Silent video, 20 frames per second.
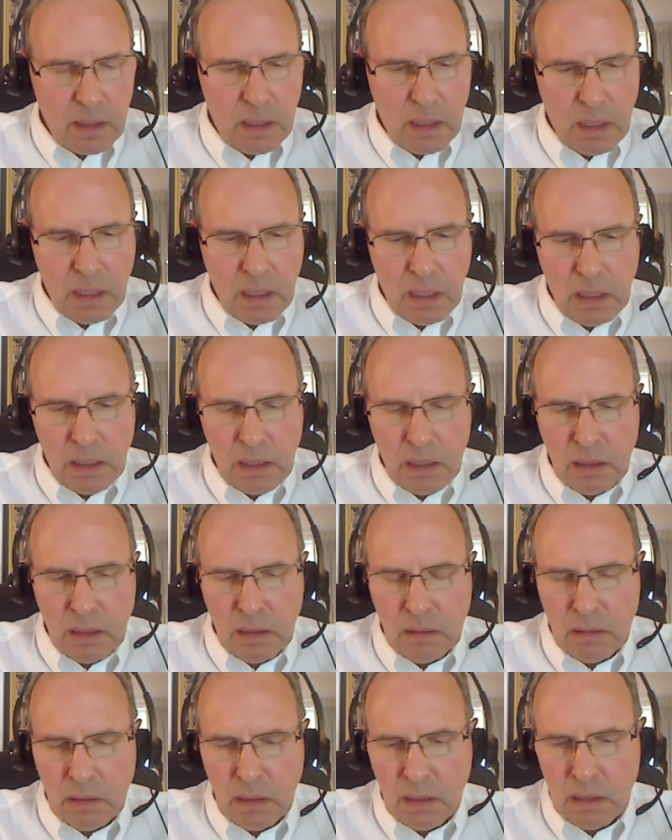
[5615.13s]
Uh,
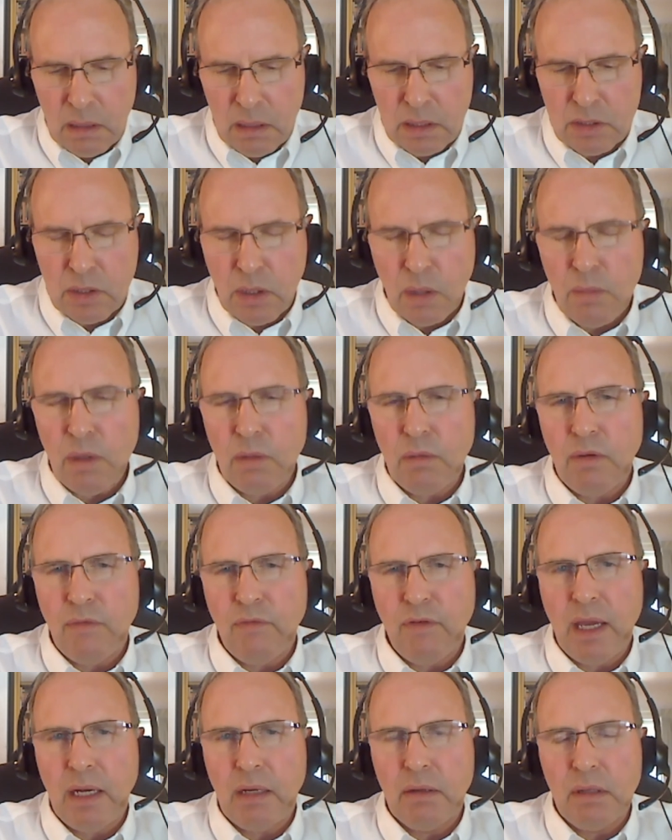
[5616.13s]
the German
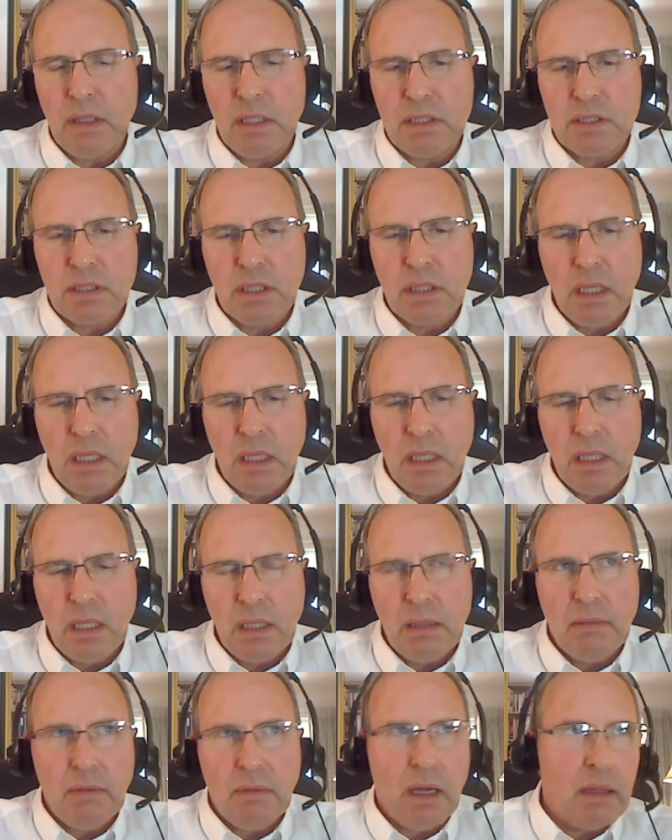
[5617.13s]
refineries,
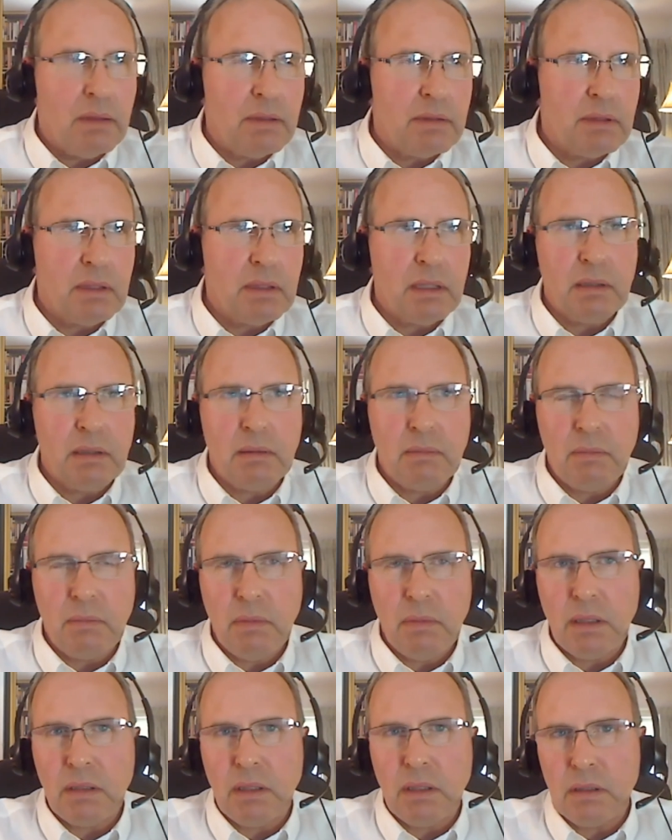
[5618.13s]
well,
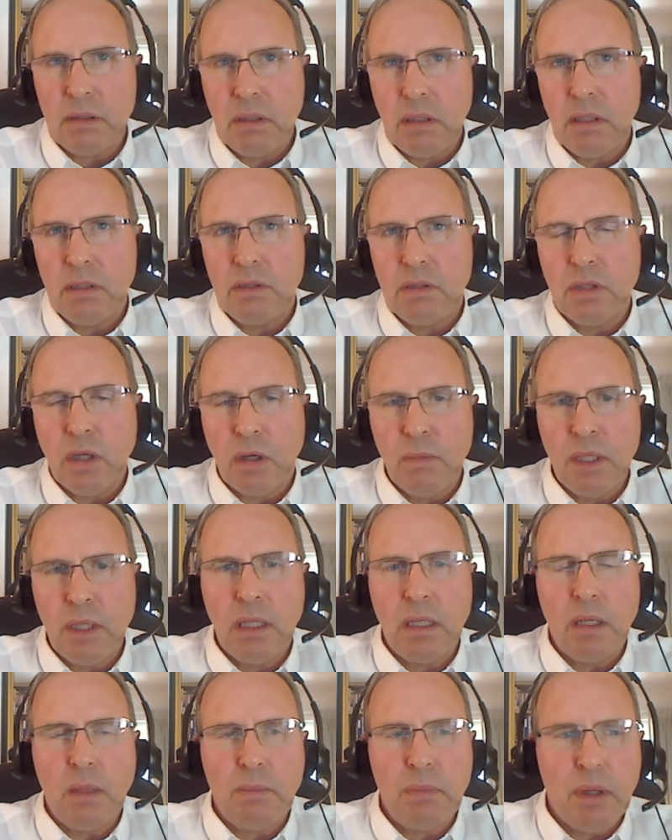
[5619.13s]
the, the, the, German
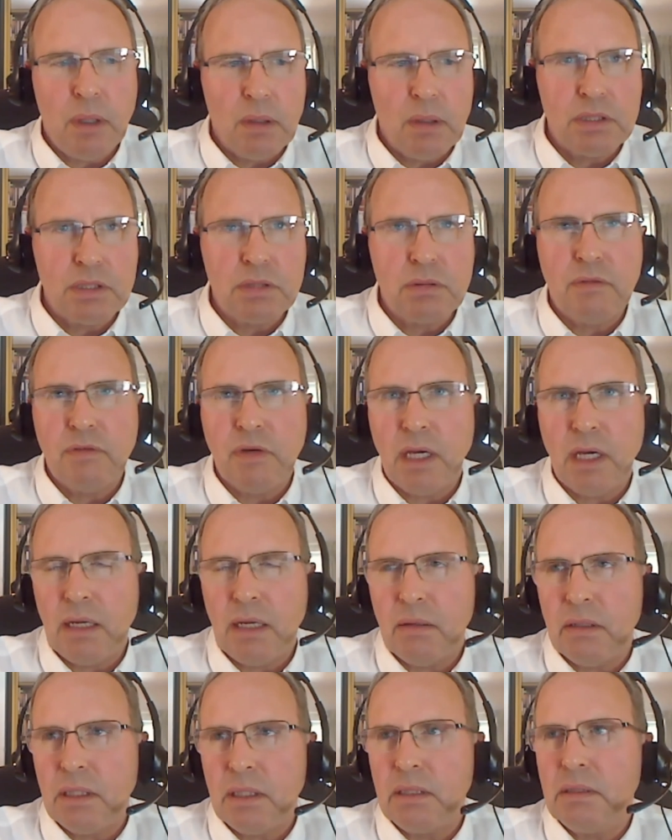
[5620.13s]
and the Polish
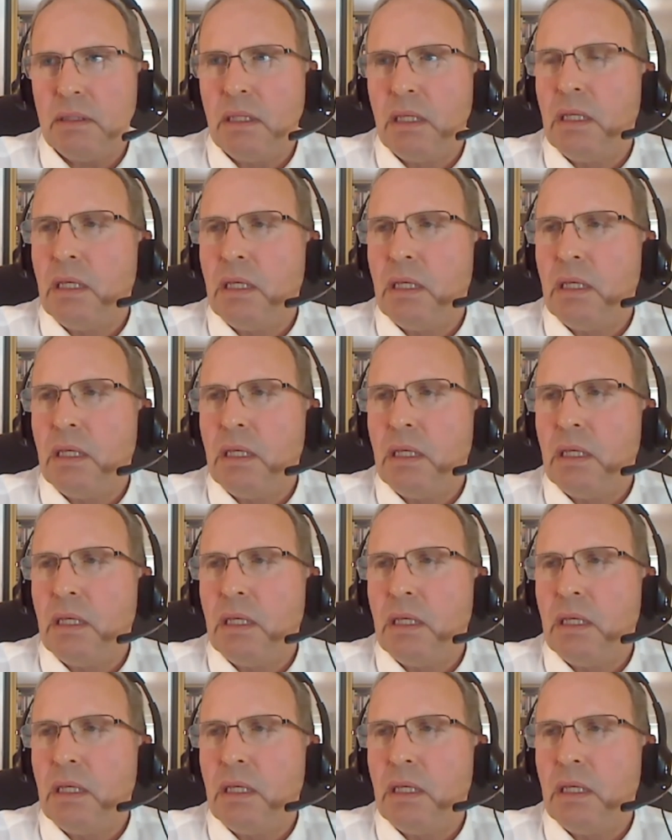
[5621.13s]
refinery